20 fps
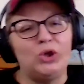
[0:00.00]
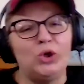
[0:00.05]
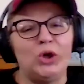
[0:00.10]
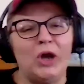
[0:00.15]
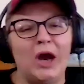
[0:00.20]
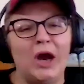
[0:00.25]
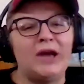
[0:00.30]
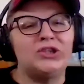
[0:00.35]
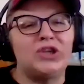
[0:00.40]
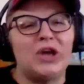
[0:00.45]
you
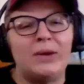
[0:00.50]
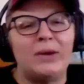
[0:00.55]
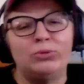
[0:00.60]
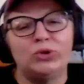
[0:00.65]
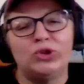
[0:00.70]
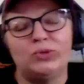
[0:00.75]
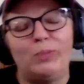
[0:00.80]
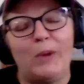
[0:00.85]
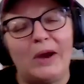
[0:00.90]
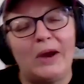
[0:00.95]
guys. I'm
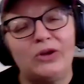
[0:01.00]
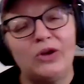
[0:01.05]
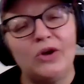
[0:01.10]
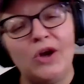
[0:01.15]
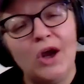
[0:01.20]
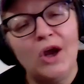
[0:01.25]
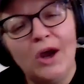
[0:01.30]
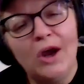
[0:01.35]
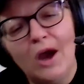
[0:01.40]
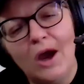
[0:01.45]
respected
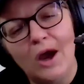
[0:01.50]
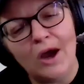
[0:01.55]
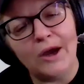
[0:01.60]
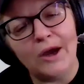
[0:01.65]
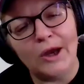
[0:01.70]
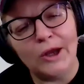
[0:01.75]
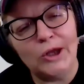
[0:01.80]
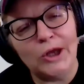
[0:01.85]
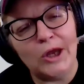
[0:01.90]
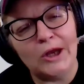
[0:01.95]

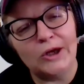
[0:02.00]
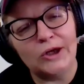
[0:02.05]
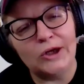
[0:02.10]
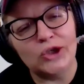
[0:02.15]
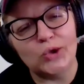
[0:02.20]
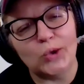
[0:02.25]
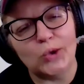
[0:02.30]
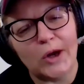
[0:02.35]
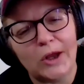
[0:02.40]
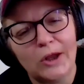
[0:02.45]
in the
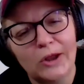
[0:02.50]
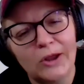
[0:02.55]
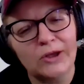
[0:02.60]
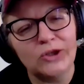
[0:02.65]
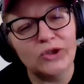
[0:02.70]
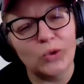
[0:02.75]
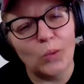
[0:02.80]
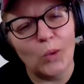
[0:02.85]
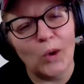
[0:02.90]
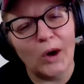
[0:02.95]
industry.
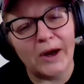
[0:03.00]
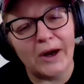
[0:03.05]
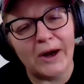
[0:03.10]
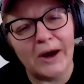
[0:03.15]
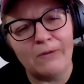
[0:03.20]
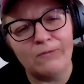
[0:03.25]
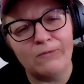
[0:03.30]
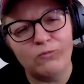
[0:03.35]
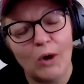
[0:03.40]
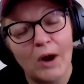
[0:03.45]
Things are working
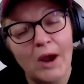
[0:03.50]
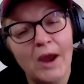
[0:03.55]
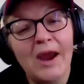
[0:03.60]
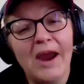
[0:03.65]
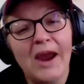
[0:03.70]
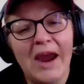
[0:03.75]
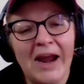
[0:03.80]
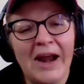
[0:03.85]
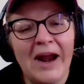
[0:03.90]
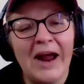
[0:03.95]
out for,
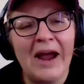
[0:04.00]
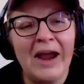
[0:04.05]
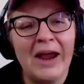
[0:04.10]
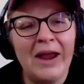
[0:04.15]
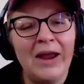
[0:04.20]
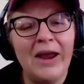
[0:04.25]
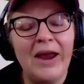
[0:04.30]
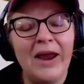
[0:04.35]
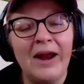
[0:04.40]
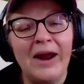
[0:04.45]
and
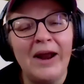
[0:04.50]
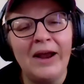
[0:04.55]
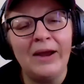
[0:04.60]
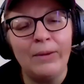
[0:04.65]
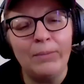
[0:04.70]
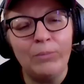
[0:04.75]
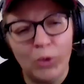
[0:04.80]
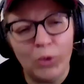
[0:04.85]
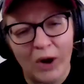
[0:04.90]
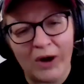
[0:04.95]
I
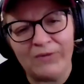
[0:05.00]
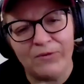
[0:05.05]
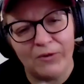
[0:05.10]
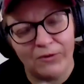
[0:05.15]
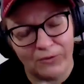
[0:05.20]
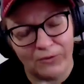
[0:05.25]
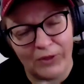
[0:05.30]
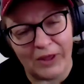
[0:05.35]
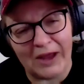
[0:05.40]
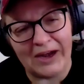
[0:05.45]
am grateful
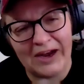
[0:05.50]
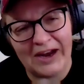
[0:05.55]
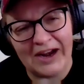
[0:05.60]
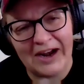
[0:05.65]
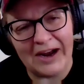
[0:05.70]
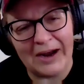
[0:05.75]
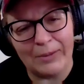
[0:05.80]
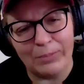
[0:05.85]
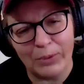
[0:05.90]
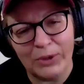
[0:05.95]
for that, and
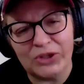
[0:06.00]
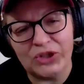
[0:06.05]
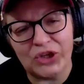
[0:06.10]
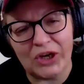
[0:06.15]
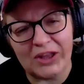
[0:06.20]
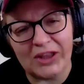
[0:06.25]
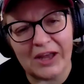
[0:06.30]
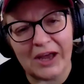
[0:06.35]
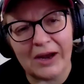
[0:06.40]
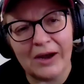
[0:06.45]
I
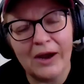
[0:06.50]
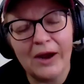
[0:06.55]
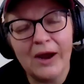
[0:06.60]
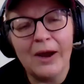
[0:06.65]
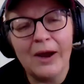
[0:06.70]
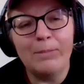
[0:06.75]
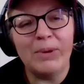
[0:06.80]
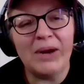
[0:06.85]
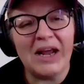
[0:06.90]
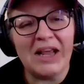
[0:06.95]
appreciate that.
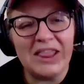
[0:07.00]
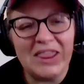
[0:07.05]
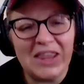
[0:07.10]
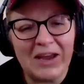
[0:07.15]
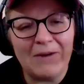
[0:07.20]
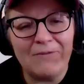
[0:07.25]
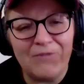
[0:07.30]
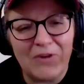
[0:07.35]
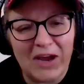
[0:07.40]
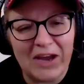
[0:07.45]
But I
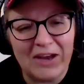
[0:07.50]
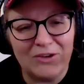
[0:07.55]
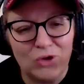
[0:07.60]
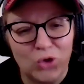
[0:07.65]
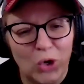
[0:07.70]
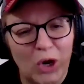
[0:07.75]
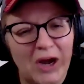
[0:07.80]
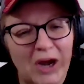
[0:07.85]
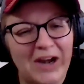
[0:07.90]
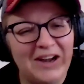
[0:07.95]
think if I had
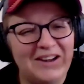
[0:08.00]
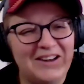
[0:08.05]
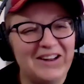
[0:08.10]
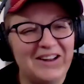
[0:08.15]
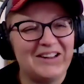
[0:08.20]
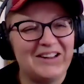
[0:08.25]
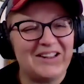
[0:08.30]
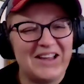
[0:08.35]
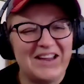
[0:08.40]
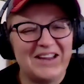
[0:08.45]
treated
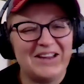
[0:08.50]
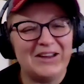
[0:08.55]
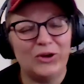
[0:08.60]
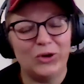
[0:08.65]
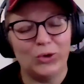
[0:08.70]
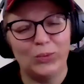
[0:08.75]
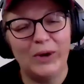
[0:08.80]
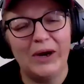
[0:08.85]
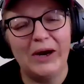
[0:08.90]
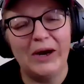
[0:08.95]
it like a
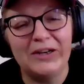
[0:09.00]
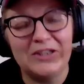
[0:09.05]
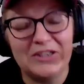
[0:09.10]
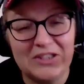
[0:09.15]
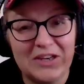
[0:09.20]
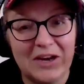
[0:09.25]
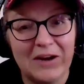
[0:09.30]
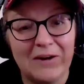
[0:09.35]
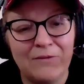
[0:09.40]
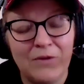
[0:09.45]
career
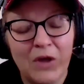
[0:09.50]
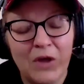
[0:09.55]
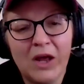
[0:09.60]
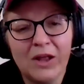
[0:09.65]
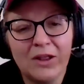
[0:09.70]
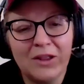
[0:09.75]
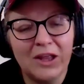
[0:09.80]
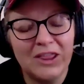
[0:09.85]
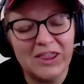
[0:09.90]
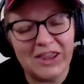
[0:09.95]
instead of
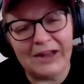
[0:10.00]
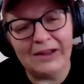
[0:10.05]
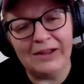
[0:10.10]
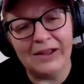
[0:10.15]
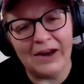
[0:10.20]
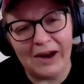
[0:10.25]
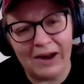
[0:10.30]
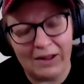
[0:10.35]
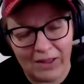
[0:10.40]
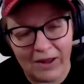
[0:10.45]
the thing
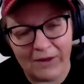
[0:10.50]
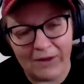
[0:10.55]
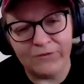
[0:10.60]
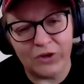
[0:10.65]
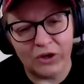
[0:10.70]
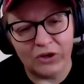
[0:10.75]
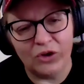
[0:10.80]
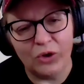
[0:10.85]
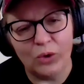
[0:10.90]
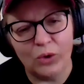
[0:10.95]
that I love
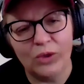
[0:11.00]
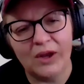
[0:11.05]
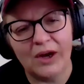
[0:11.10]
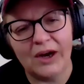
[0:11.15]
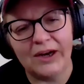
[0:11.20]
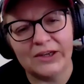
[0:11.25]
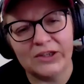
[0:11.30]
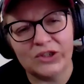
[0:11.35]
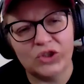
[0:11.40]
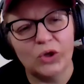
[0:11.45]
to do, that
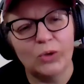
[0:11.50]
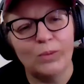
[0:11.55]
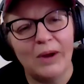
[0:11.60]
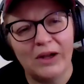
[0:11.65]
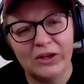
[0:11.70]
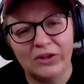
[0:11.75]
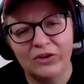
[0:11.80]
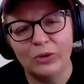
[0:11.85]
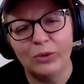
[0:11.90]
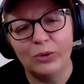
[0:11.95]
I assume
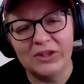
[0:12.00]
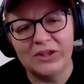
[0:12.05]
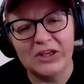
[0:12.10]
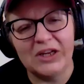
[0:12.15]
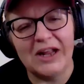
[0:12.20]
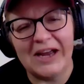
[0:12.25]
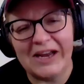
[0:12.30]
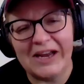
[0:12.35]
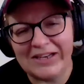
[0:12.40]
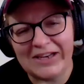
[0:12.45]
I'll do
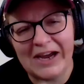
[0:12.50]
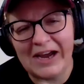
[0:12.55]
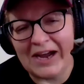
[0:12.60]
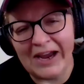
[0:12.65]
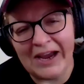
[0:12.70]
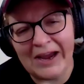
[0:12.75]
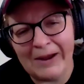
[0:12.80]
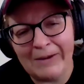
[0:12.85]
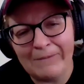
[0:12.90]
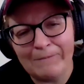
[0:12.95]
until I
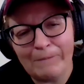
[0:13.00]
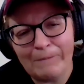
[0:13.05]
die,